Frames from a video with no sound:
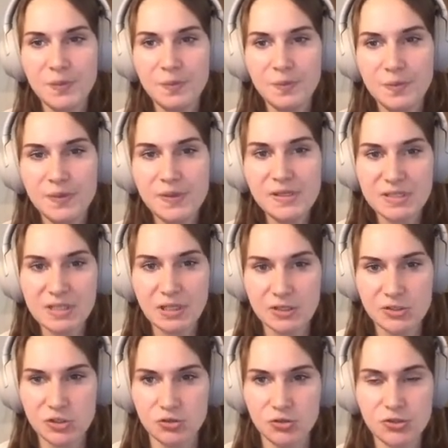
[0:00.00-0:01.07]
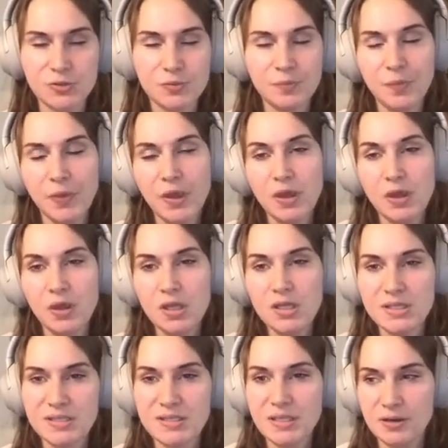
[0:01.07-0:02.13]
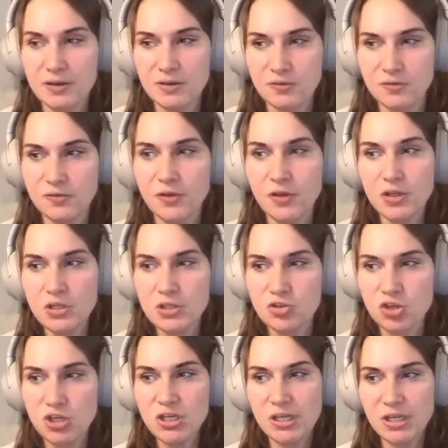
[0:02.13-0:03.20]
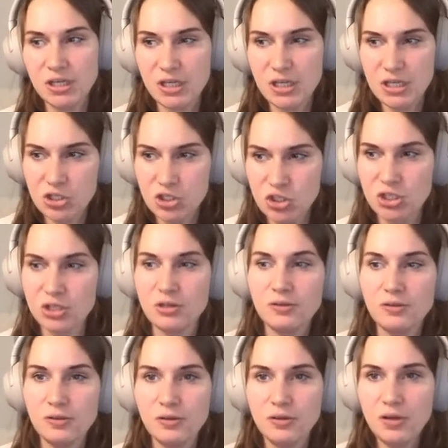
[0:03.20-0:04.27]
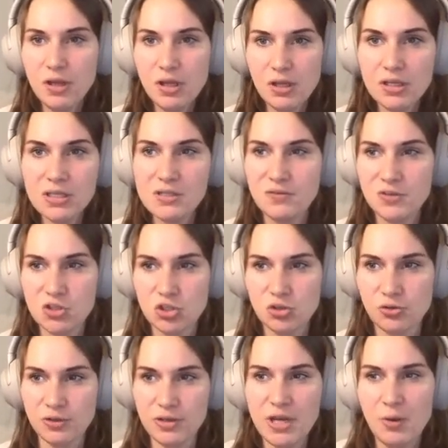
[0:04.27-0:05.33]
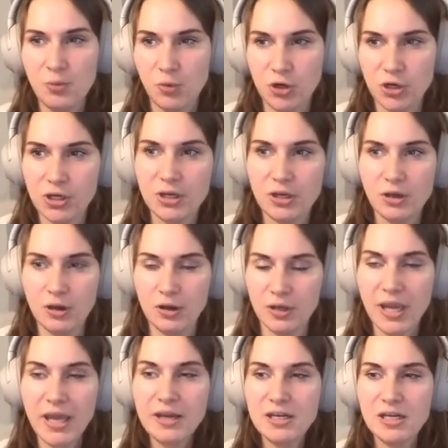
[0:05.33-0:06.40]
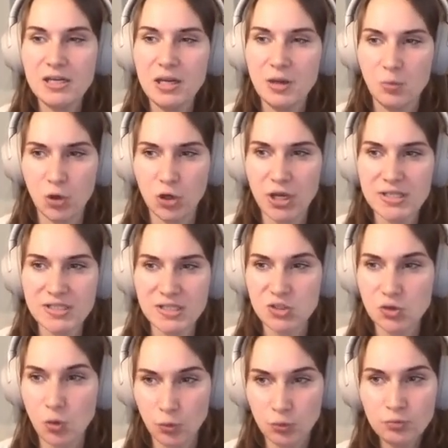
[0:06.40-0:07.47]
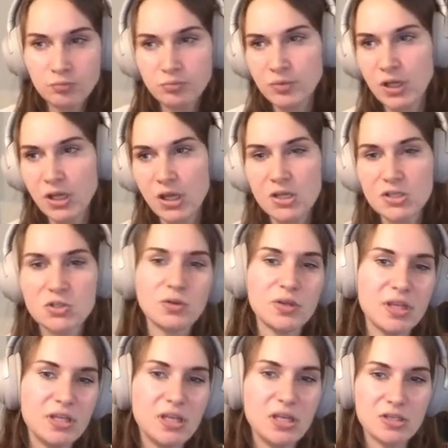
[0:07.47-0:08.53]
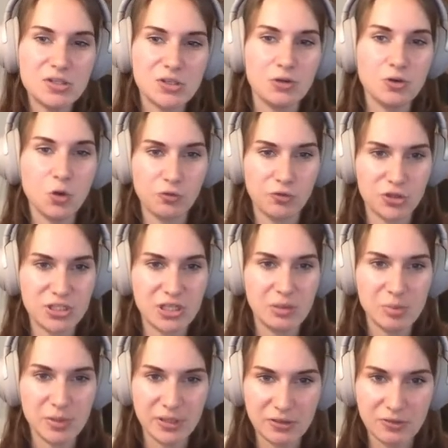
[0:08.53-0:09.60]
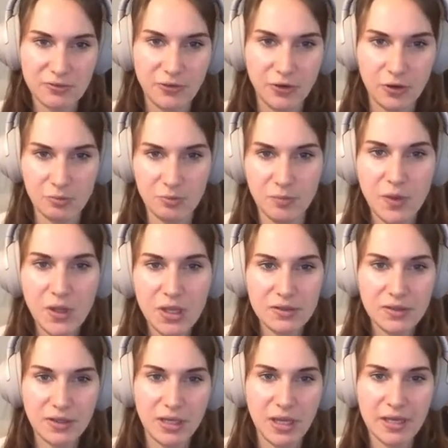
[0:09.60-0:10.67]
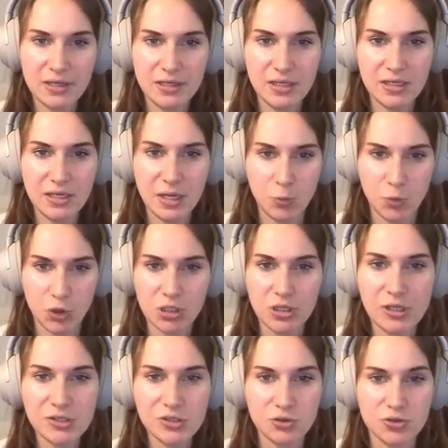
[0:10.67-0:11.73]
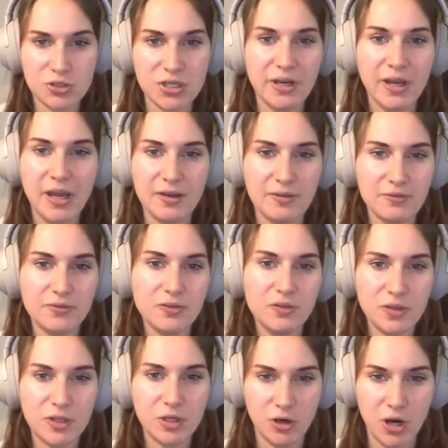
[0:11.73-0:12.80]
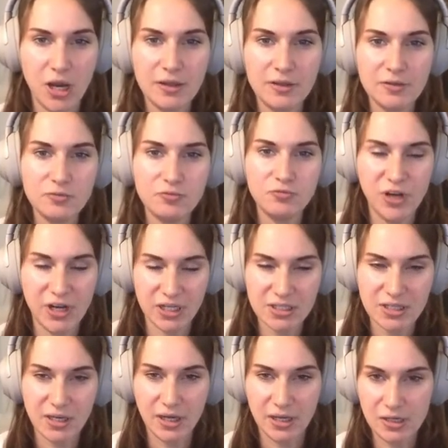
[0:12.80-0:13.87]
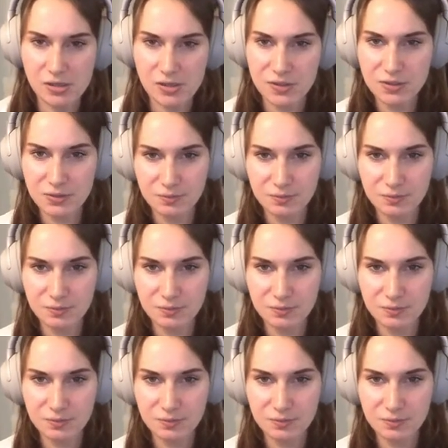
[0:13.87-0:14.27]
these clusters instead of treating each individual network, candidate network as its own. So then they start oversampling from the candidate network clusters that are ranked the highest,